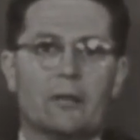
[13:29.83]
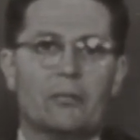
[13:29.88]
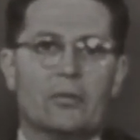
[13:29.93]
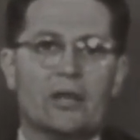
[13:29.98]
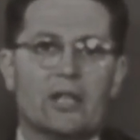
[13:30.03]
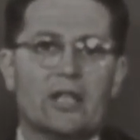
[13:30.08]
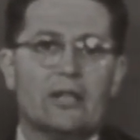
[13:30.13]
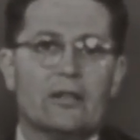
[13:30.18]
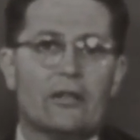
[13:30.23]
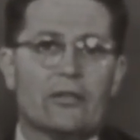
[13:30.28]

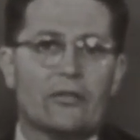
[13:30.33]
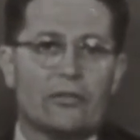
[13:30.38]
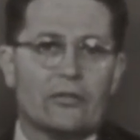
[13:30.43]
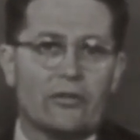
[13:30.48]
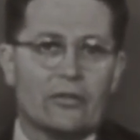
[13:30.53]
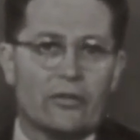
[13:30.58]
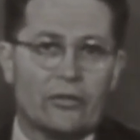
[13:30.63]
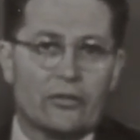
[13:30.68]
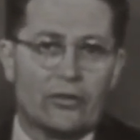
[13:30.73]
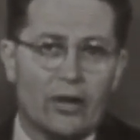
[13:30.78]
But in
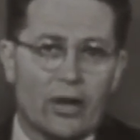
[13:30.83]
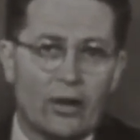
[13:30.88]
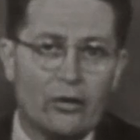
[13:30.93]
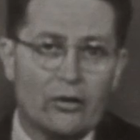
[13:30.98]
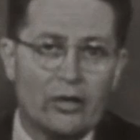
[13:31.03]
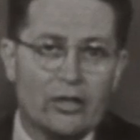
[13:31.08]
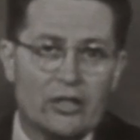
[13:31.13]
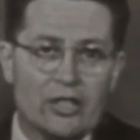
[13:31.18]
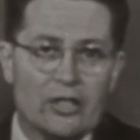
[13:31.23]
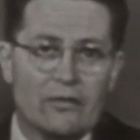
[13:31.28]

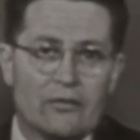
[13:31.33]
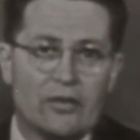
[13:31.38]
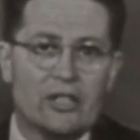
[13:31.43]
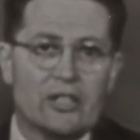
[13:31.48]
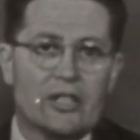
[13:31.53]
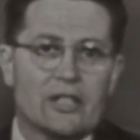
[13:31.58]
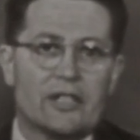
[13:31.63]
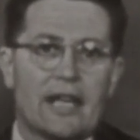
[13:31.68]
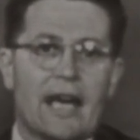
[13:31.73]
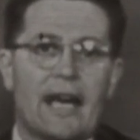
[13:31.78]
thoroughness of
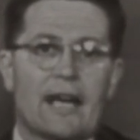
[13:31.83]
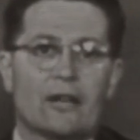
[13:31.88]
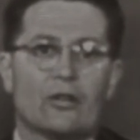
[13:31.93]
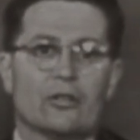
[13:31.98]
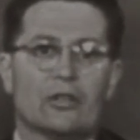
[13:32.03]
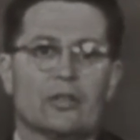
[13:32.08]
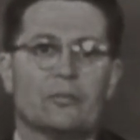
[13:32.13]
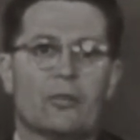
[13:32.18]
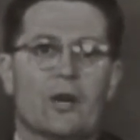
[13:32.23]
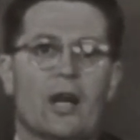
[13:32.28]
his attack
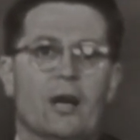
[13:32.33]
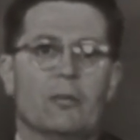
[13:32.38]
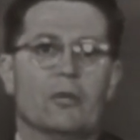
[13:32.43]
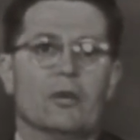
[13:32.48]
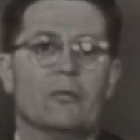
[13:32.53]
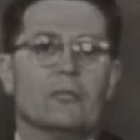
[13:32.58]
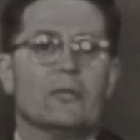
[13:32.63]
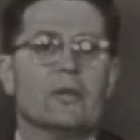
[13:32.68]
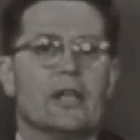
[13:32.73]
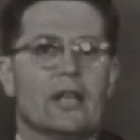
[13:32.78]
on the
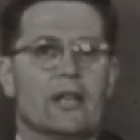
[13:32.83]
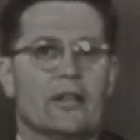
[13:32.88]
problem,